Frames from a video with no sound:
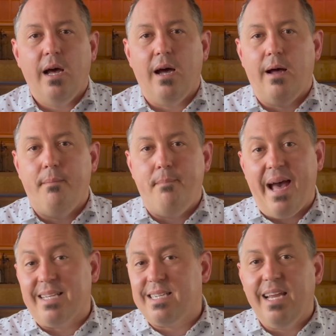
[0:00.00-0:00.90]
uh,
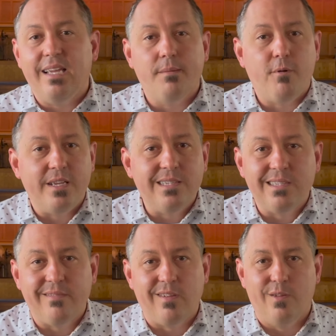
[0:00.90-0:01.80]
basking in the presence
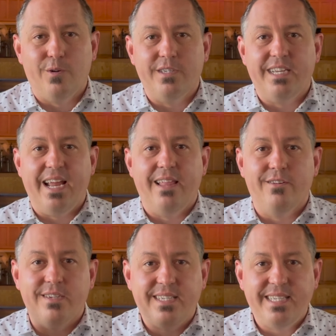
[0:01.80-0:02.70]
of the Lord together
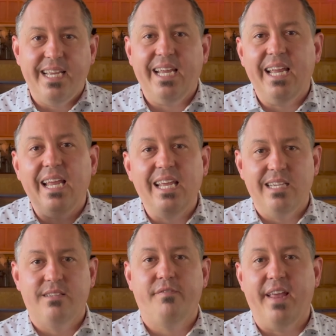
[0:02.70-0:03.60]
and seeking
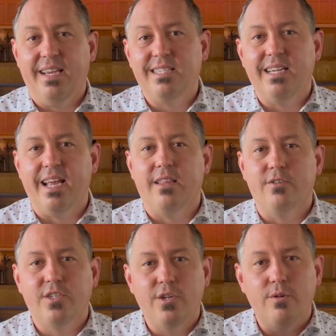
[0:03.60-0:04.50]
His face together.
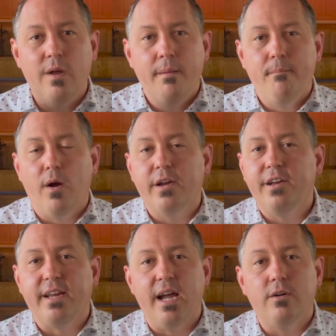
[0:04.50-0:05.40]
So mark your
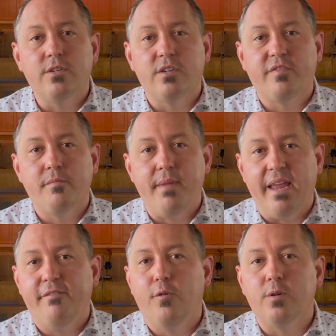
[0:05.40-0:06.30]
calendars for May
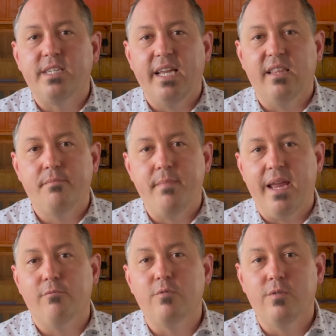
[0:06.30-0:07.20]
14th. May
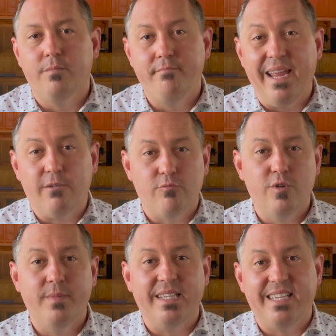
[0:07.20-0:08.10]
room, make
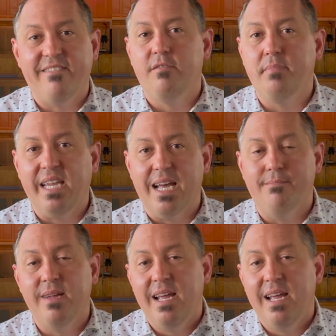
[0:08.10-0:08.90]
room at 7 p.m.